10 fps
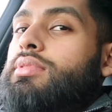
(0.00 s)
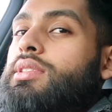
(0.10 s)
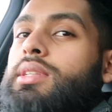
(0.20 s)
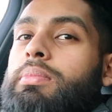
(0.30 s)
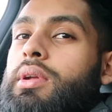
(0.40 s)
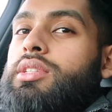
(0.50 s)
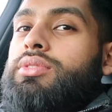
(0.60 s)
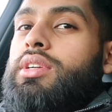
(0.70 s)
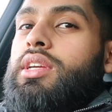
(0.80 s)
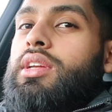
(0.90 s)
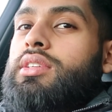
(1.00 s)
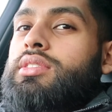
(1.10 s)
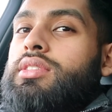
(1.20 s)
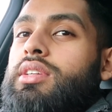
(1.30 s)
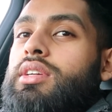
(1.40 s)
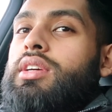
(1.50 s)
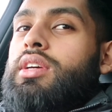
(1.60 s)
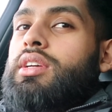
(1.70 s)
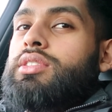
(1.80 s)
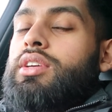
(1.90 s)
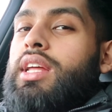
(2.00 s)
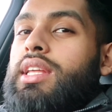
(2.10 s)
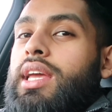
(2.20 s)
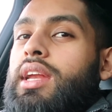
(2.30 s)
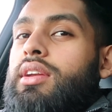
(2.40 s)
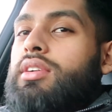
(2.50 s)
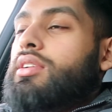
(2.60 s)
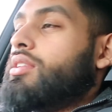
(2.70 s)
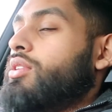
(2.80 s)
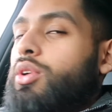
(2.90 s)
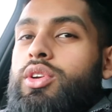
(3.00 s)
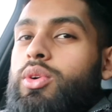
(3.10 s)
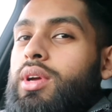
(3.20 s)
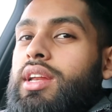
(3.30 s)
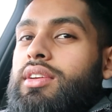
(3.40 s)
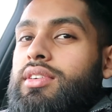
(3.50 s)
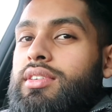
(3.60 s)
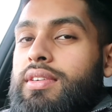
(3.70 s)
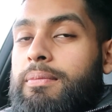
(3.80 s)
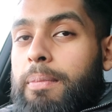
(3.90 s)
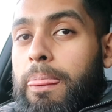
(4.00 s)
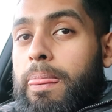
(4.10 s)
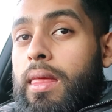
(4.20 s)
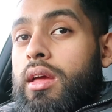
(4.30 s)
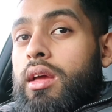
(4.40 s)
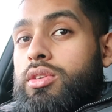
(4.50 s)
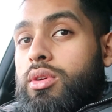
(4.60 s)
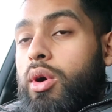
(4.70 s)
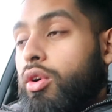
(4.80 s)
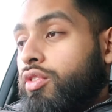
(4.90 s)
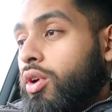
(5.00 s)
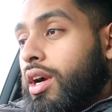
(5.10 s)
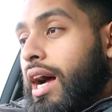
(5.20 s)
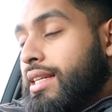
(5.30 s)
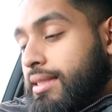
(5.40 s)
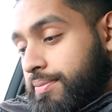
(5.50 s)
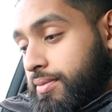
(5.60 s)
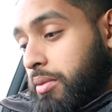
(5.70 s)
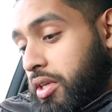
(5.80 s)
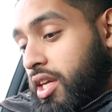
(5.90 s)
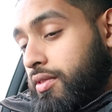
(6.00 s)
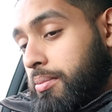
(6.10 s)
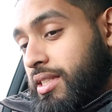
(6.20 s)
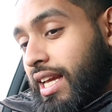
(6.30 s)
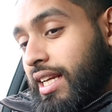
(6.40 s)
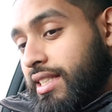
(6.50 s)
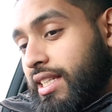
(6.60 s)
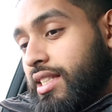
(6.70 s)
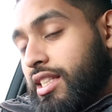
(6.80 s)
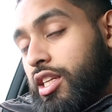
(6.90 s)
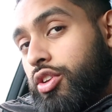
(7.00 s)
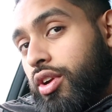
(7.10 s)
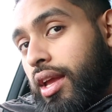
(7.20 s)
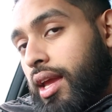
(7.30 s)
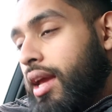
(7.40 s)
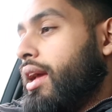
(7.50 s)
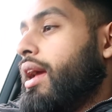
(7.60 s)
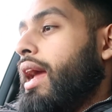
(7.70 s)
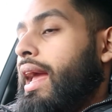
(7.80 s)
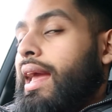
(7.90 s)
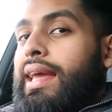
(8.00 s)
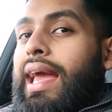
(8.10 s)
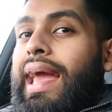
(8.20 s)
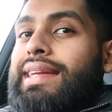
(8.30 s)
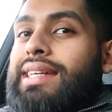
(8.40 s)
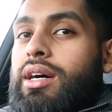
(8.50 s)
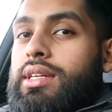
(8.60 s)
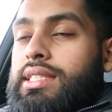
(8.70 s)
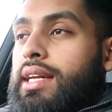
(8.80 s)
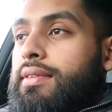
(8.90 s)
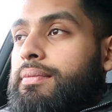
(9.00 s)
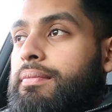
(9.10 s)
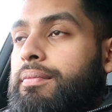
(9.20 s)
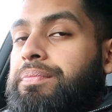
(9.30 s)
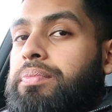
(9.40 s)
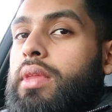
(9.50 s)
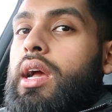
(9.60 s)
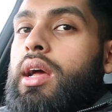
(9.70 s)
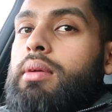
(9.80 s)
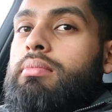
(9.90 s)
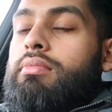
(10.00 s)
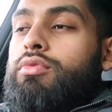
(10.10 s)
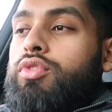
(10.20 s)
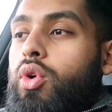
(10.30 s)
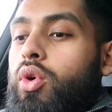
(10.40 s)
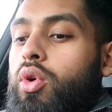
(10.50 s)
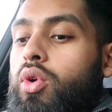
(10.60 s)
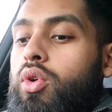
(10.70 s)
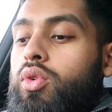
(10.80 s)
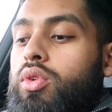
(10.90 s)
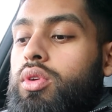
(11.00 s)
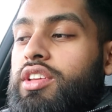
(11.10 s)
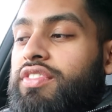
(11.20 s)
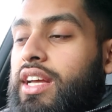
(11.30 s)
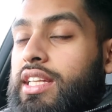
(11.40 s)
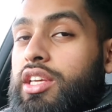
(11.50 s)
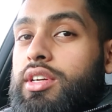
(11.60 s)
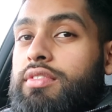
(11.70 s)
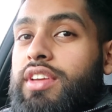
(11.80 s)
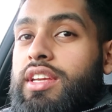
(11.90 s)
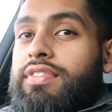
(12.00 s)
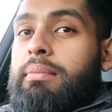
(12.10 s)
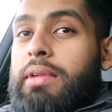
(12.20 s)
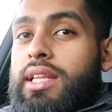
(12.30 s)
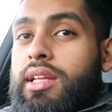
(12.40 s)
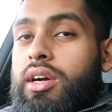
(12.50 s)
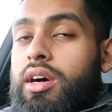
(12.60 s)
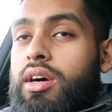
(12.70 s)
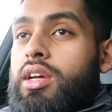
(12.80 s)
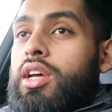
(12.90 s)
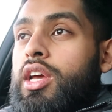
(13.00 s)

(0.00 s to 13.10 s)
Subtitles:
Simple, it's ridiculous. So you either get it done or you don't get it done. So overall, guys, I'm going to give the Mercedes C63 a 8 out of 10 for the fact that you can fit your family in the car,